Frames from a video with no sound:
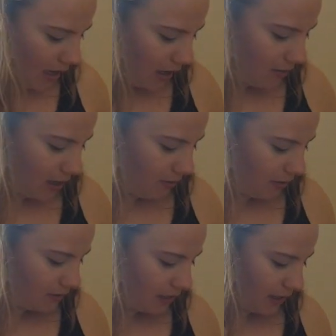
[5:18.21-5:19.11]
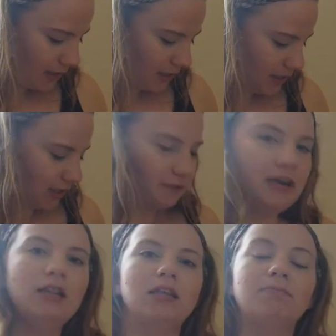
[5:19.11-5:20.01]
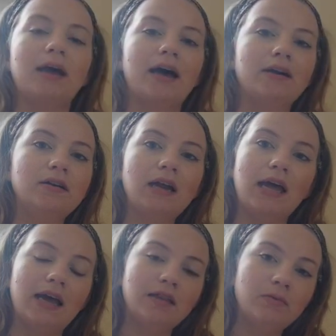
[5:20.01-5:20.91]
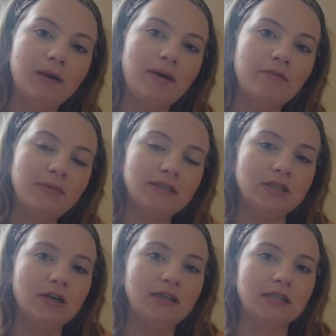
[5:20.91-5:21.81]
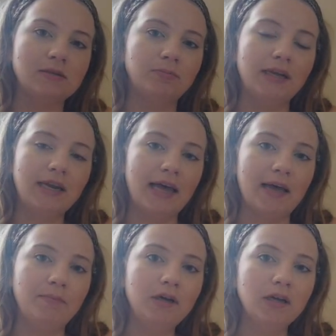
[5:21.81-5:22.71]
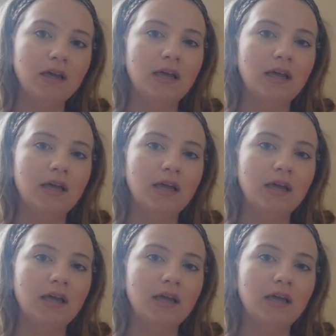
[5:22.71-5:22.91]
A couple of things I did different. The pattern and the one I made for my sister has a split hem,